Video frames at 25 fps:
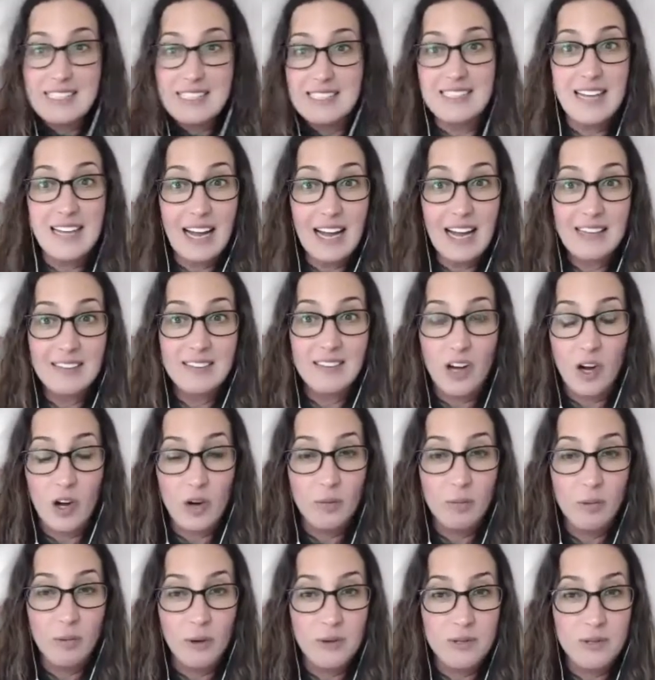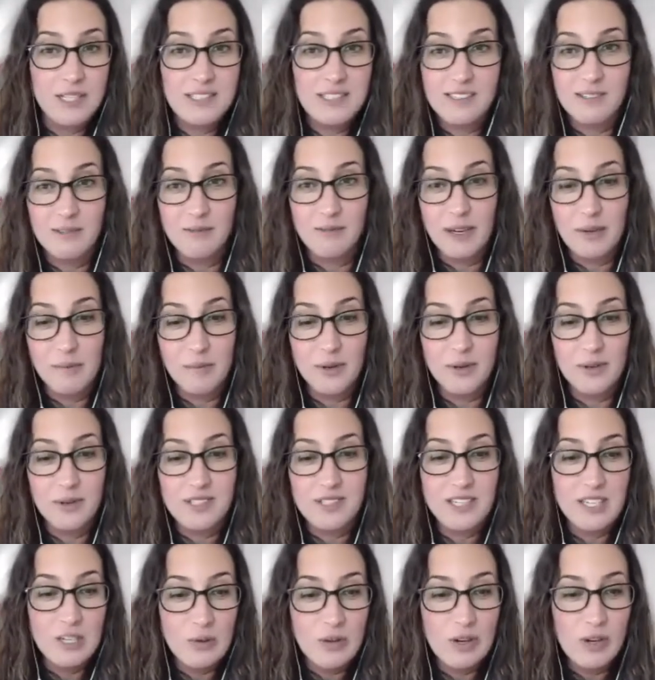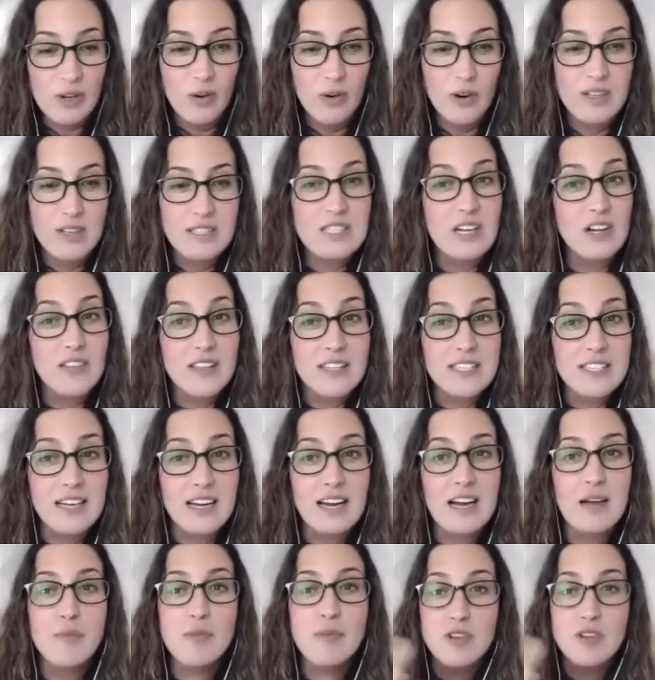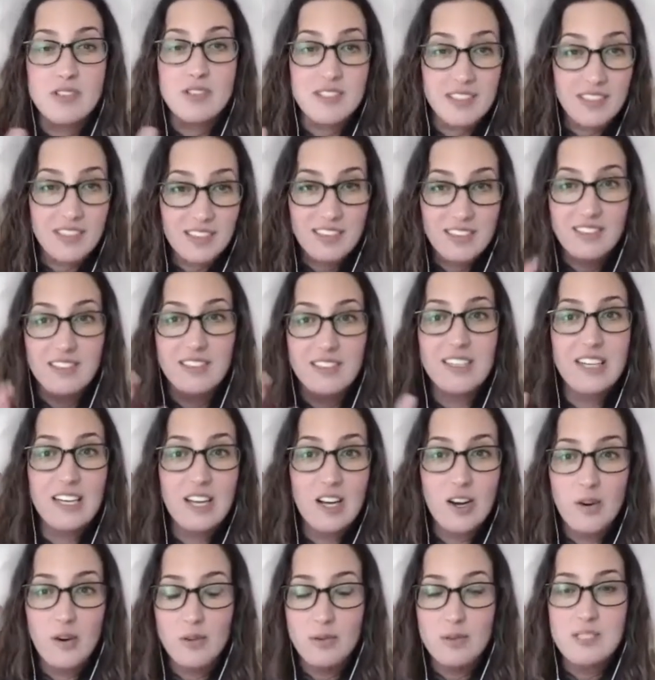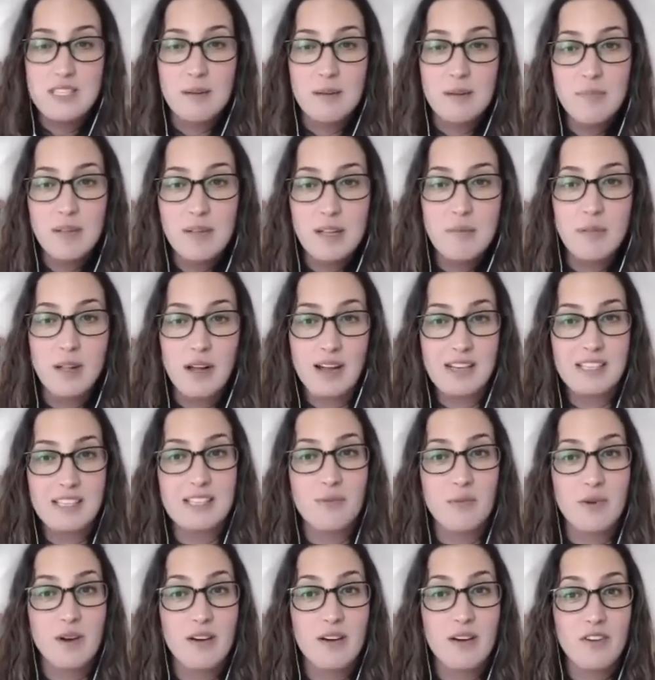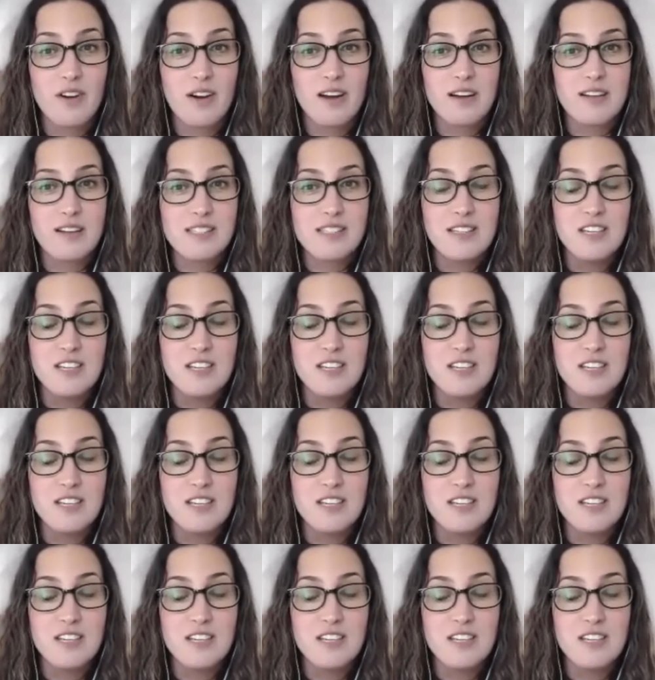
not all roses and rainbows and unicorns all the time. There's little, you know, stumbling blocks and whatever else.